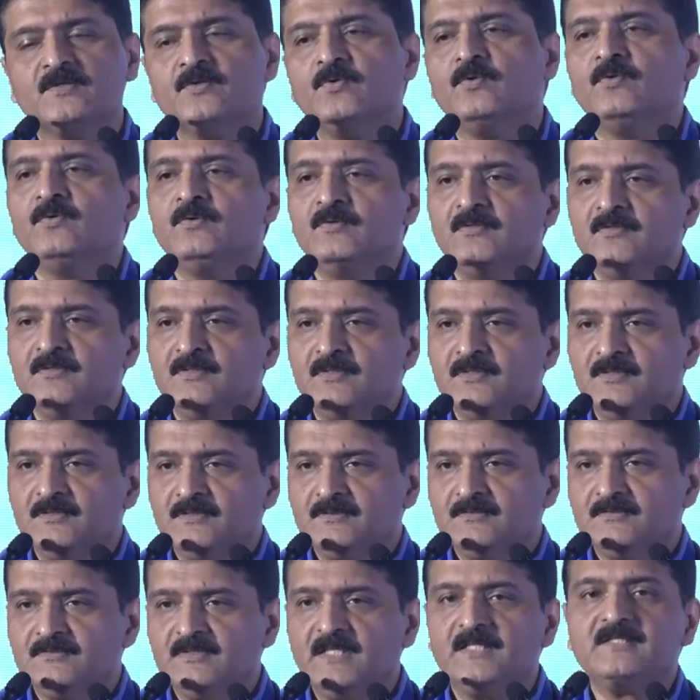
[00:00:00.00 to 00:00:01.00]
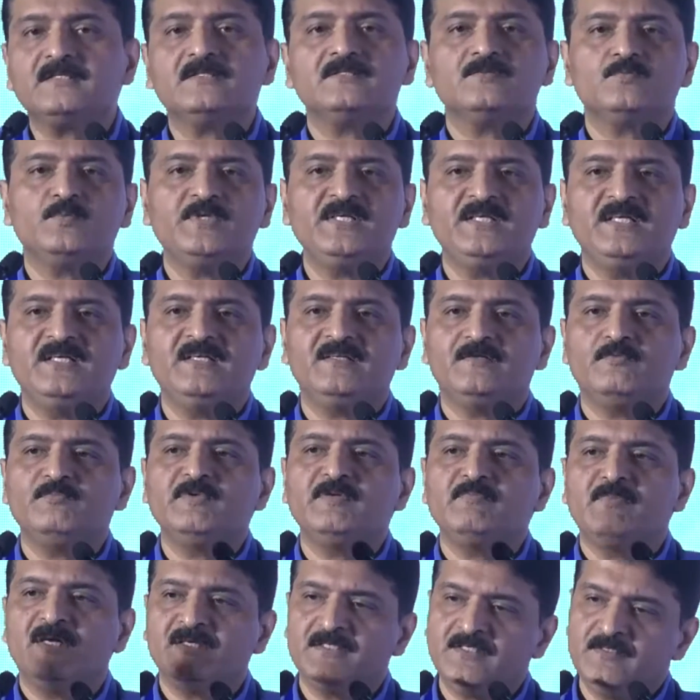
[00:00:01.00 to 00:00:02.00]
ago. That is, we need to
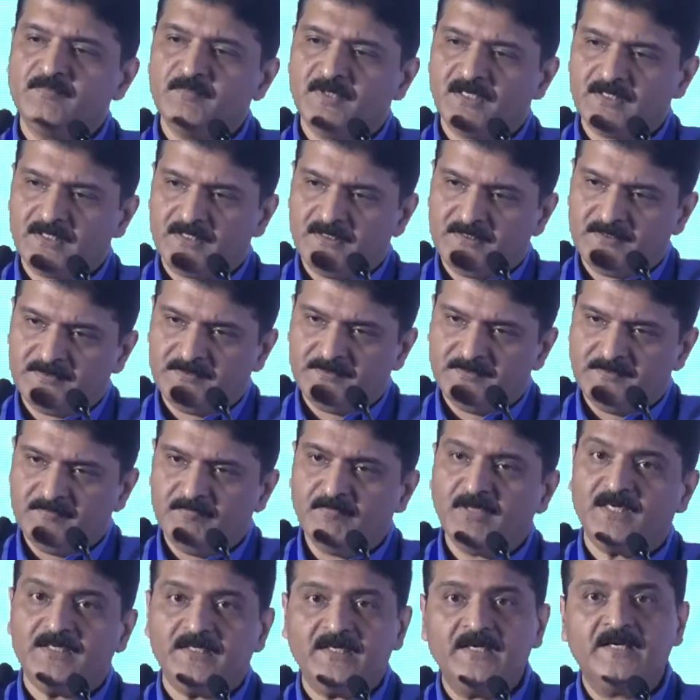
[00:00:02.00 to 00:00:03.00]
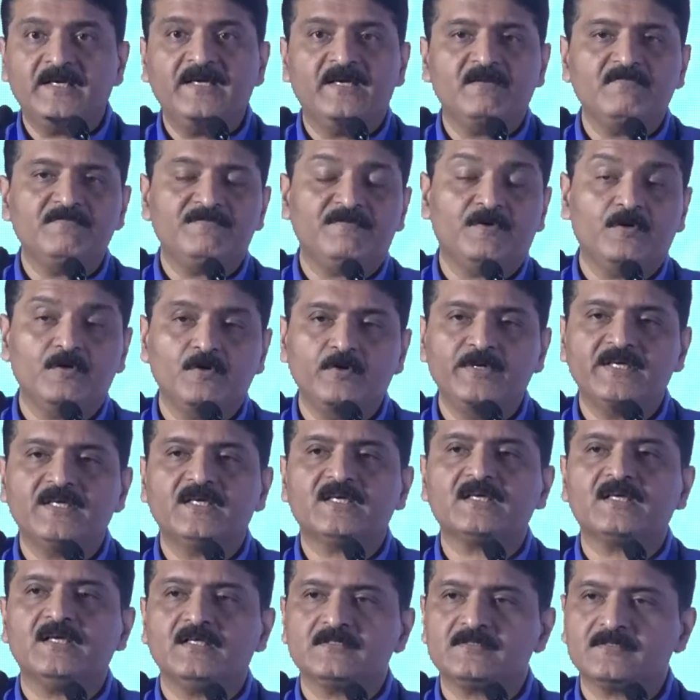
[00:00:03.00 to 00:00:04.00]
be multi-market. But again, following
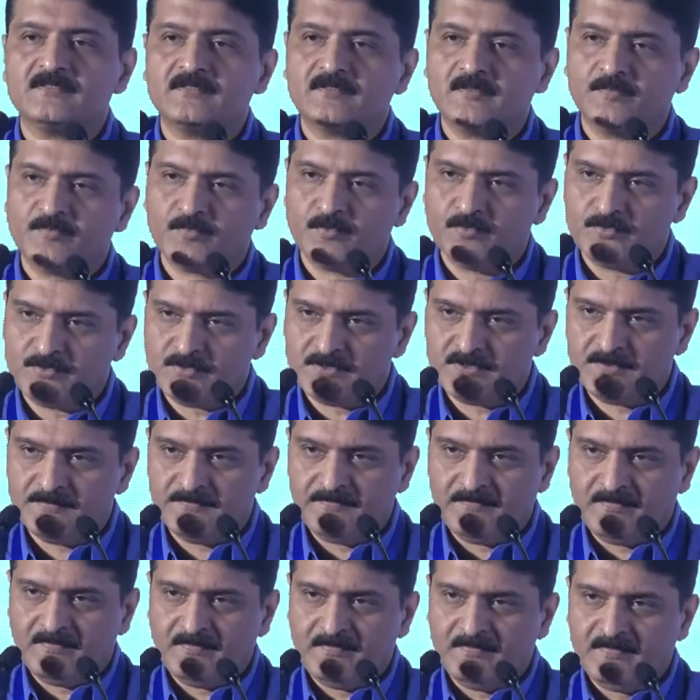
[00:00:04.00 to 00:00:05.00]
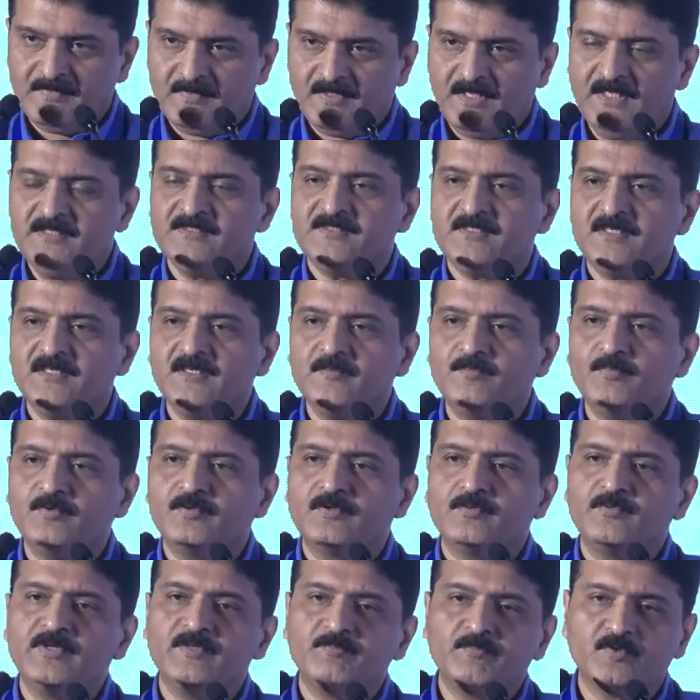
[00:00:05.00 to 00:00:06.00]
a cluster approach. In
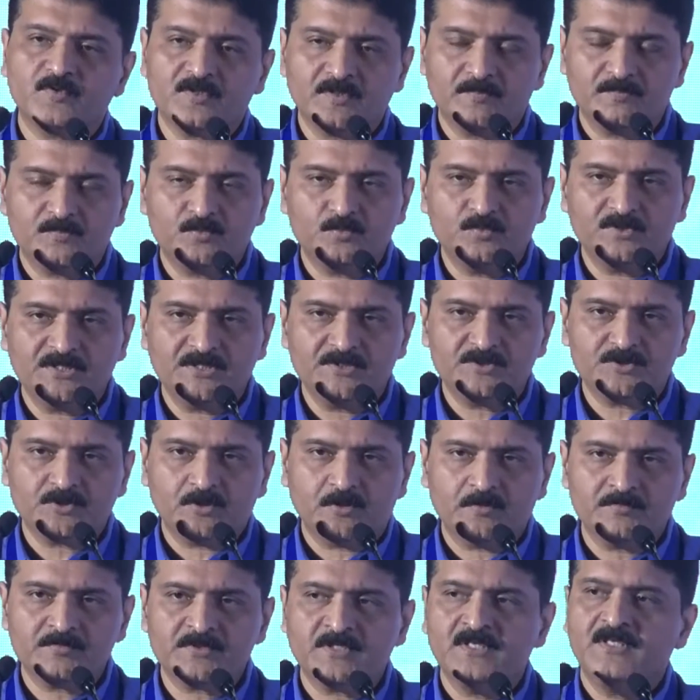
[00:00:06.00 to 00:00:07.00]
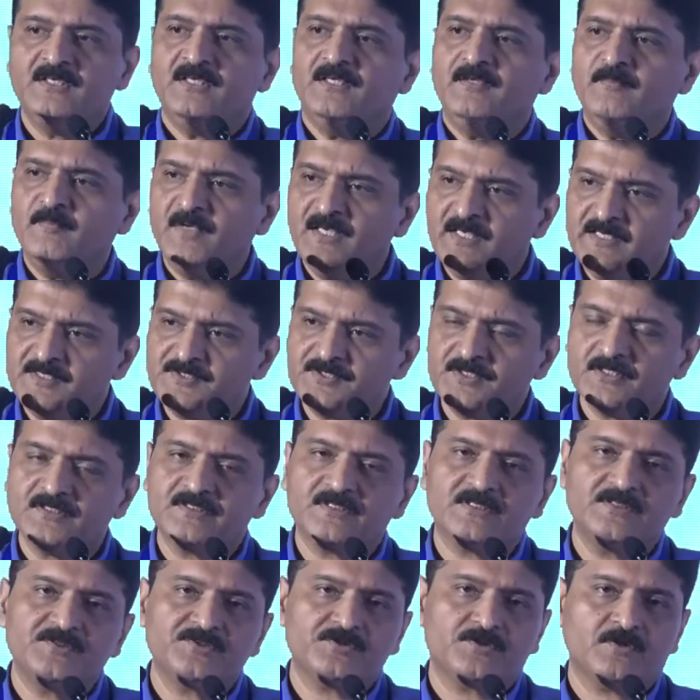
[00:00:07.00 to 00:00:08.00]
Singapore, we'll put up 2-3 shops. In Malaysia,
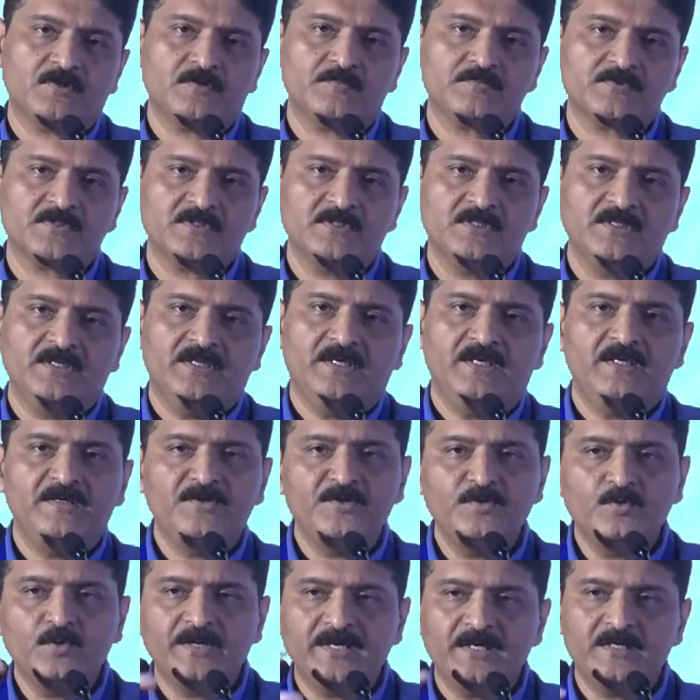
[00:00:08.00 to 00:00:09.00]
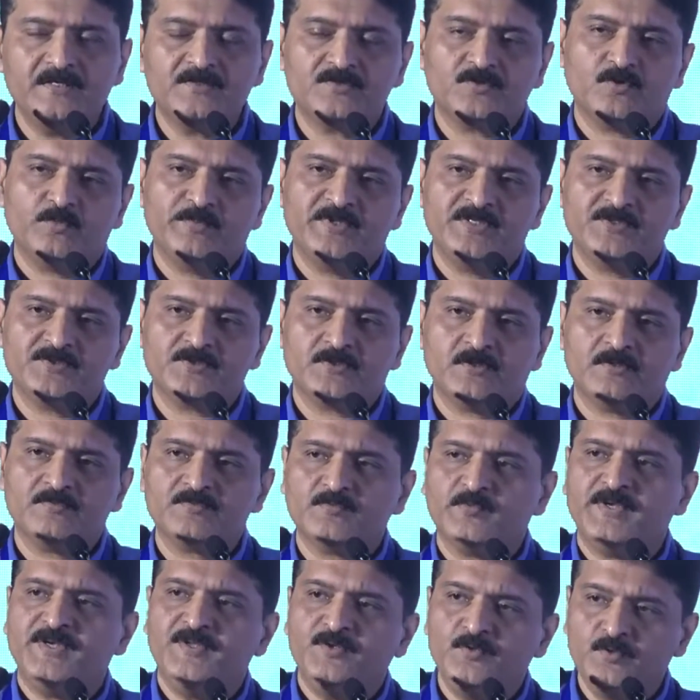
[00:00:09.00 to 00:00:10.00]
3 shops. In UAE, so many
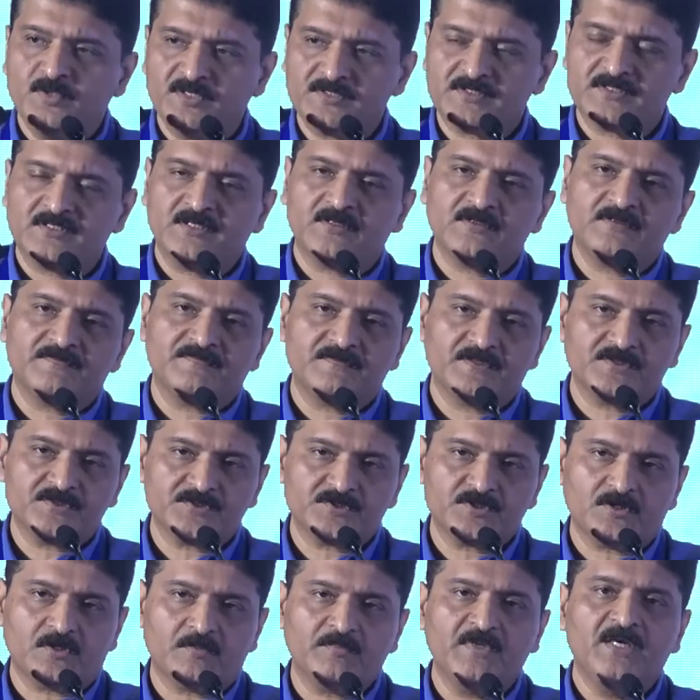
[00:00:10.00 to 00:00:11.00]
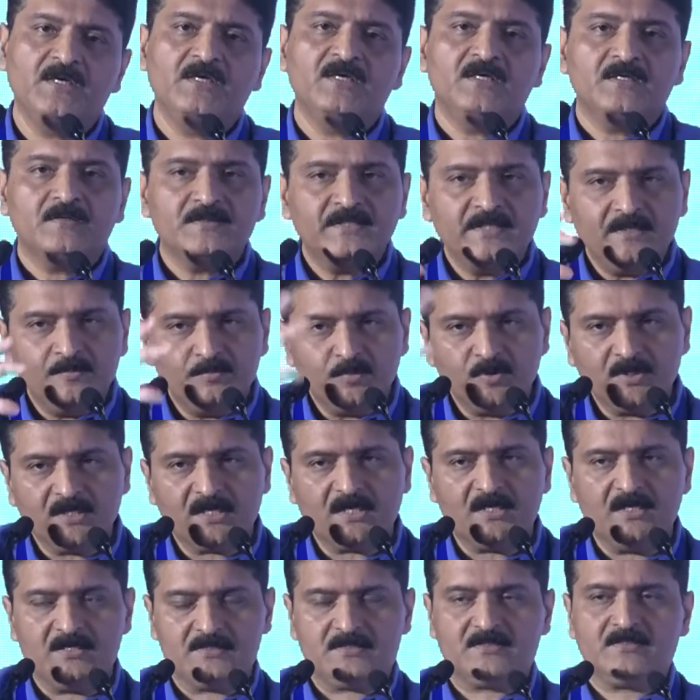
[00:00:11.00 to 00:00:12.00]
shops. When US now, the first shop, they'll put a
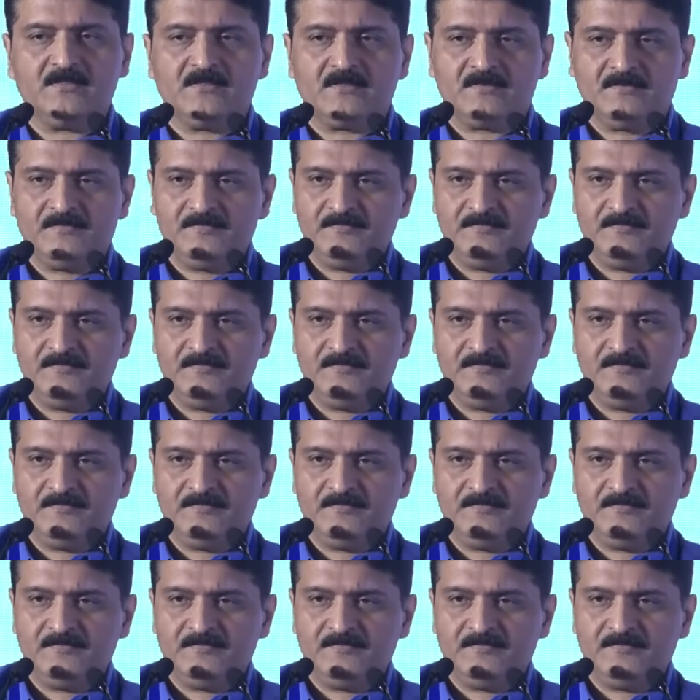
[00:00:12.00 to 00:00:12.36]
cluster.